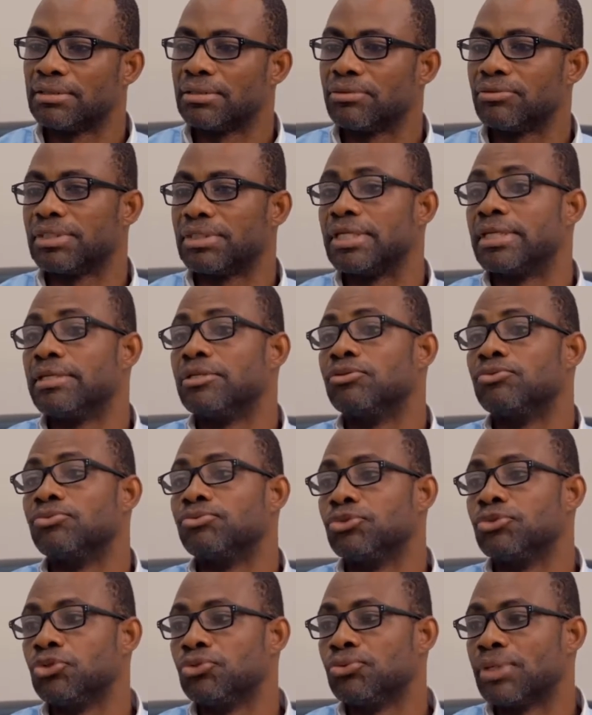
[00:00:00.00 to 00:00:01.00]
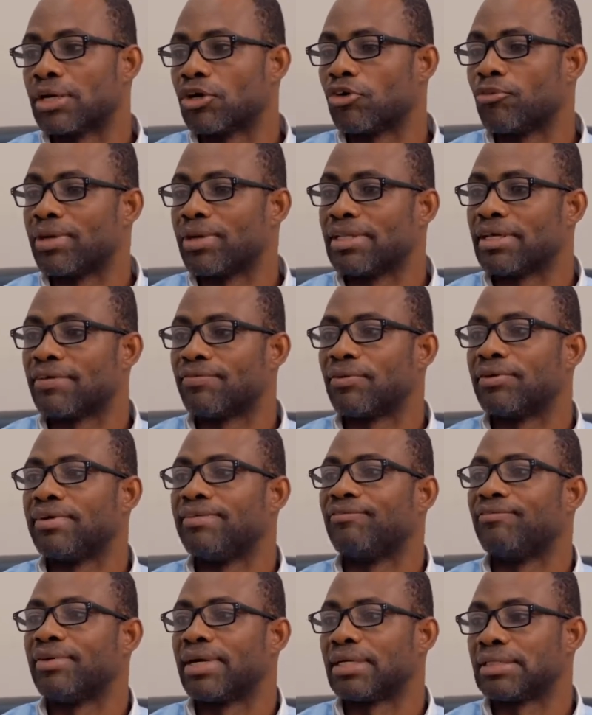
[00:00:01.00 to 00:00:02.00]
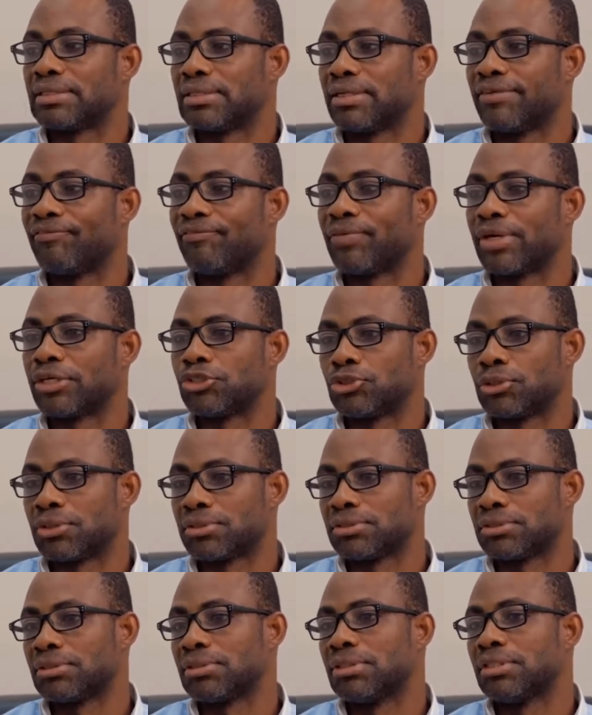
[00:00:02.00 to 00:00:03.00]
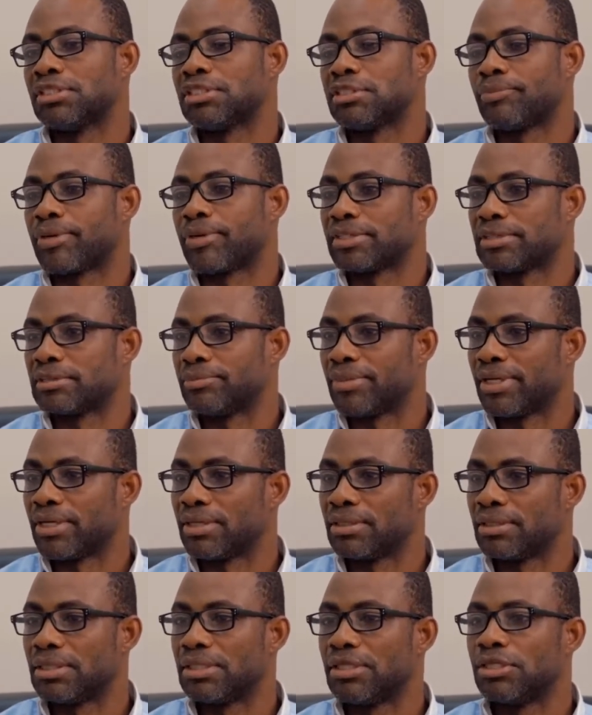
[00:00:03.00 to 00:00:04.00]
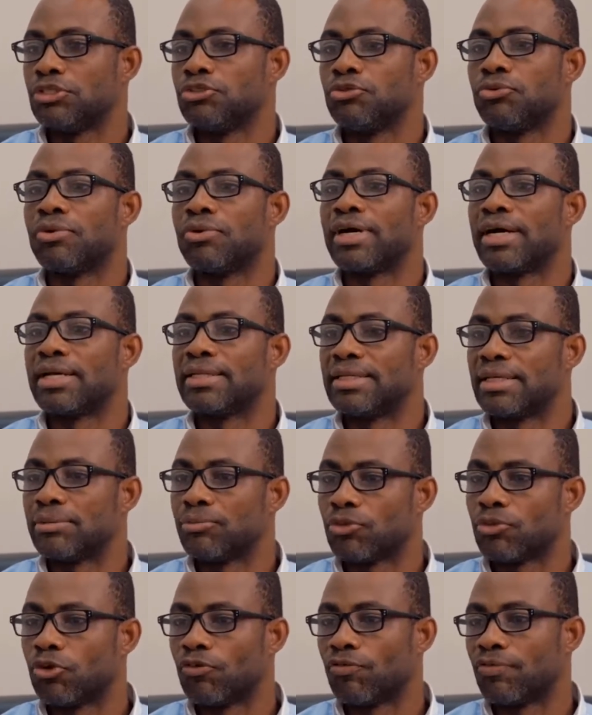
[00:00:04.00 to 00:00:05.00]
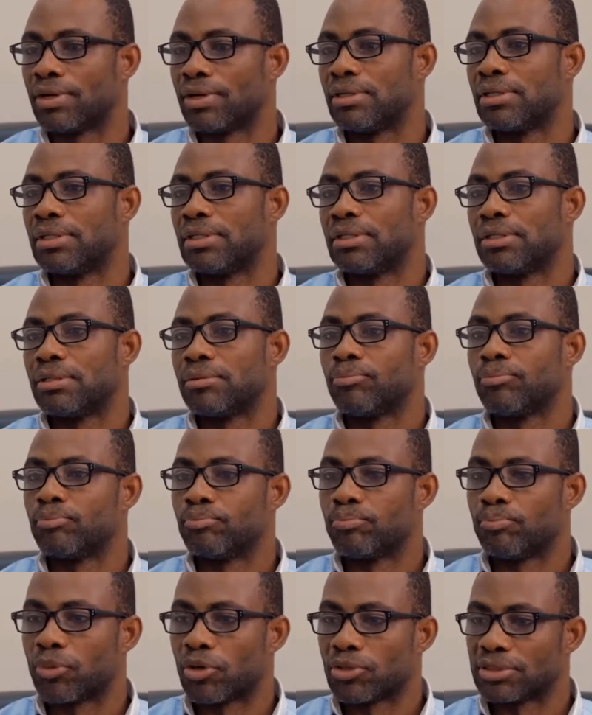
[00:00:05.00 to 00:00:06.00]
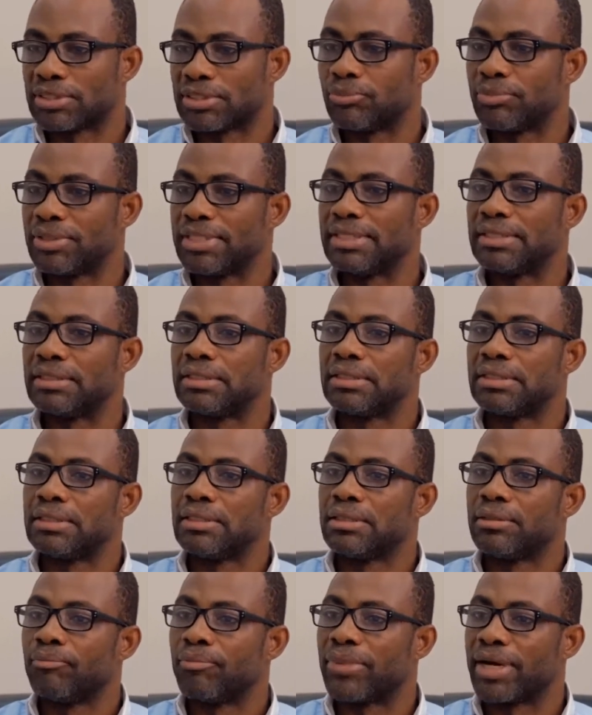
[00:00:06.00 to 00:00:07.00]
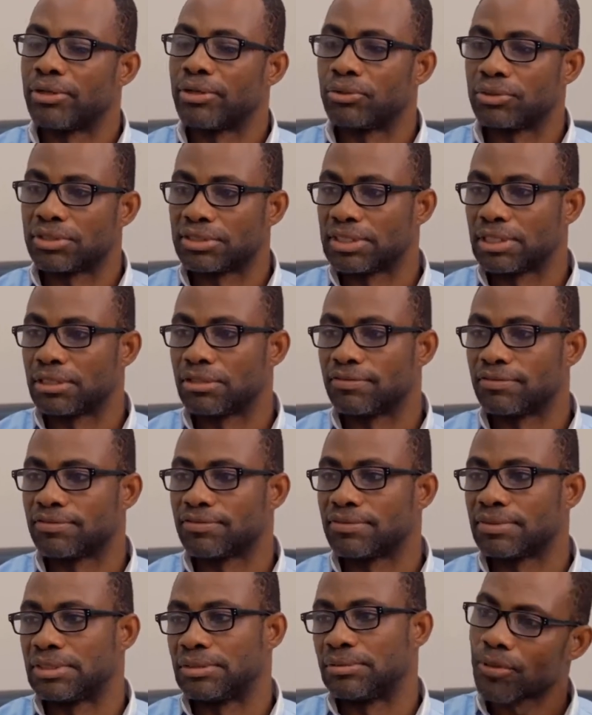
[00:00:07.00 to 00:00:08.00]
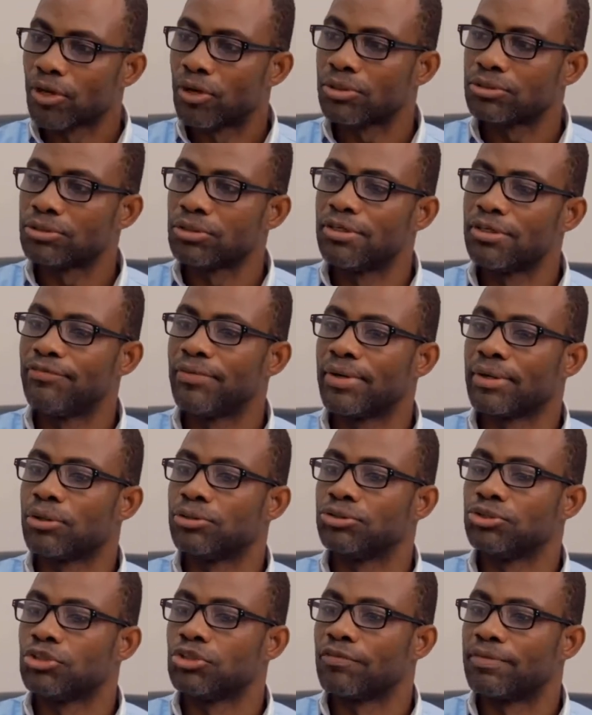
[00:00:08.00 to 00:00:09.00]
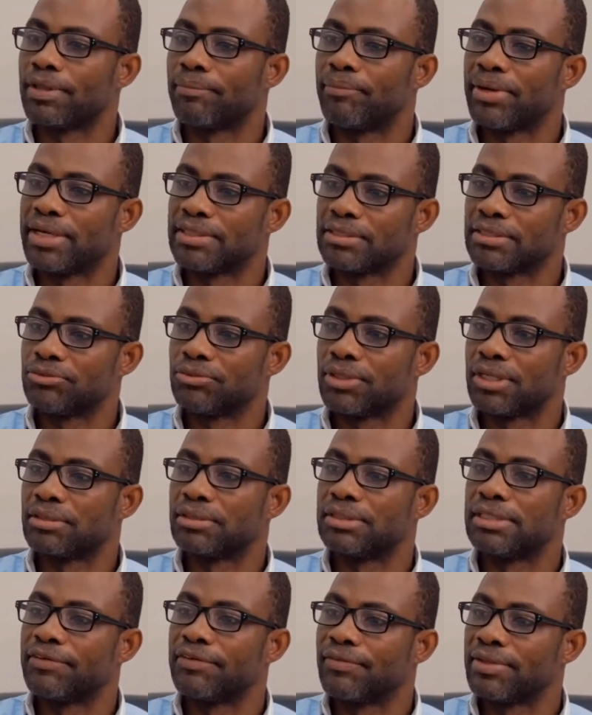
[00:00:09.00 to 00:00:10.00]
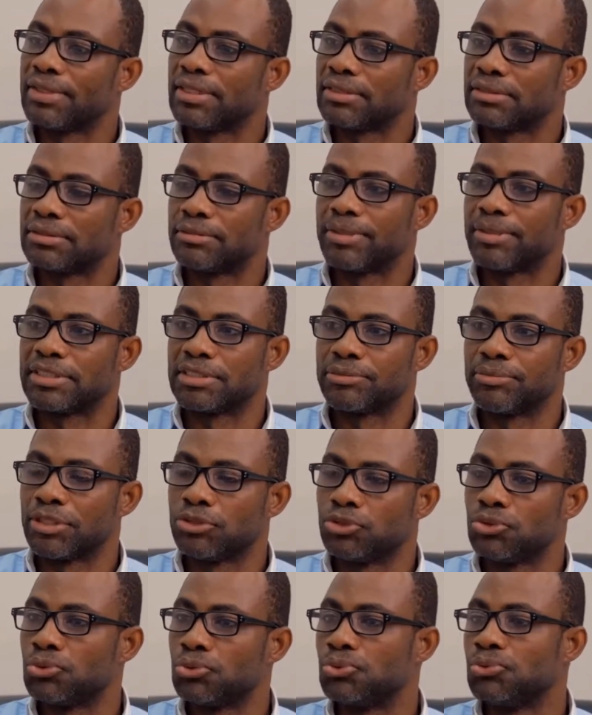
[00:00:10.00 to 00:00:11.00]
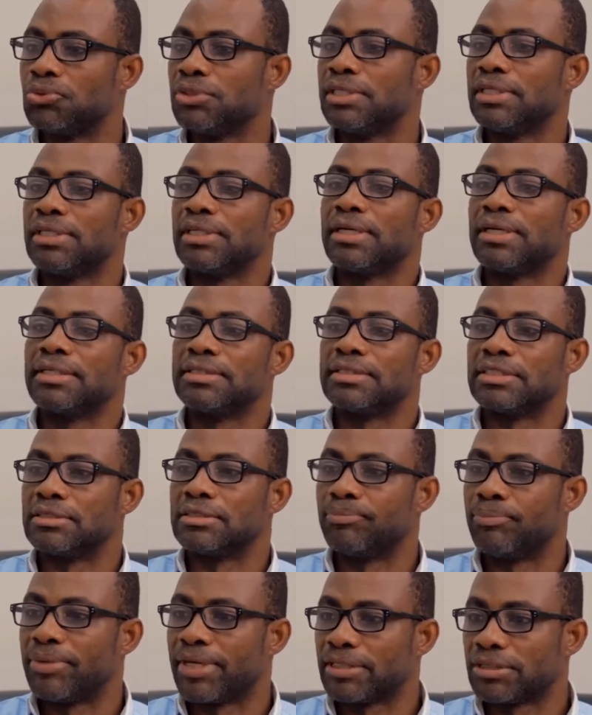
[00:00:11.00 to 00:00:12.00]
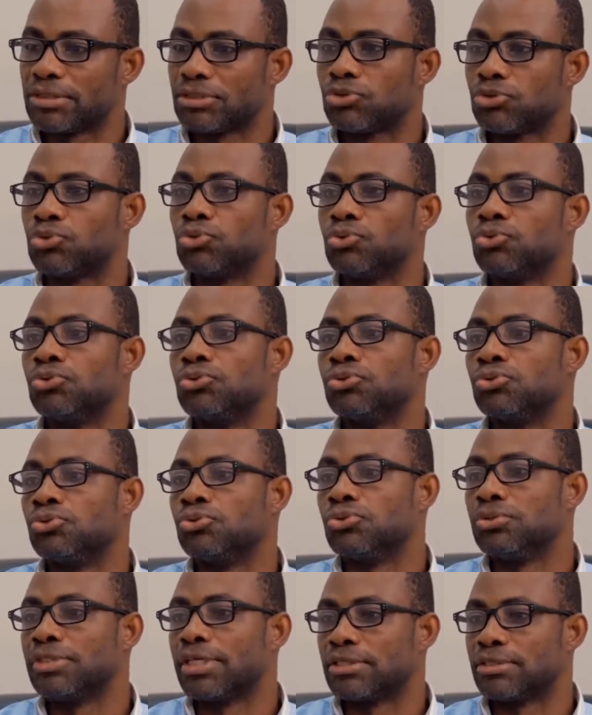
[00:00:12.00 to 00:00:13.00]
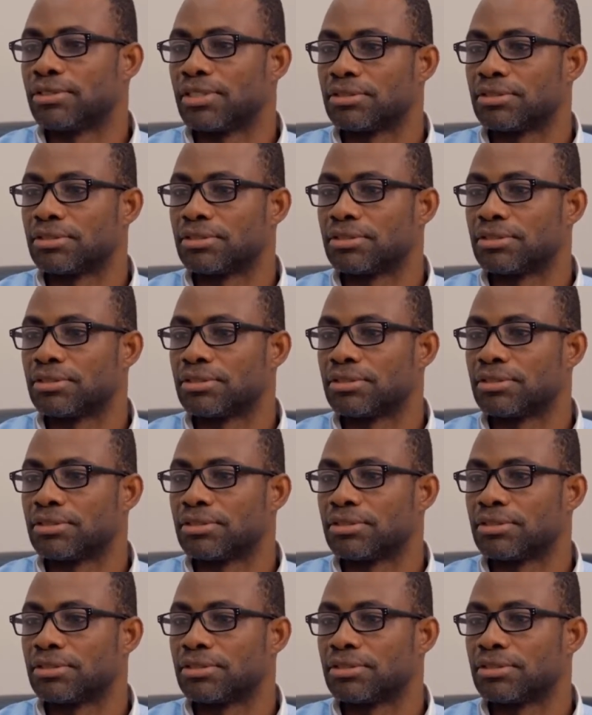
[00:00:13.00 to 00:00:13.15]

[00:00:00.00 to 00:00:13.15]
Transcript: they do recommend that for infectious specimen, you hand them over possibly by yourself. Also, if you're not sure of the person you are giving the specimen to, it is best to do the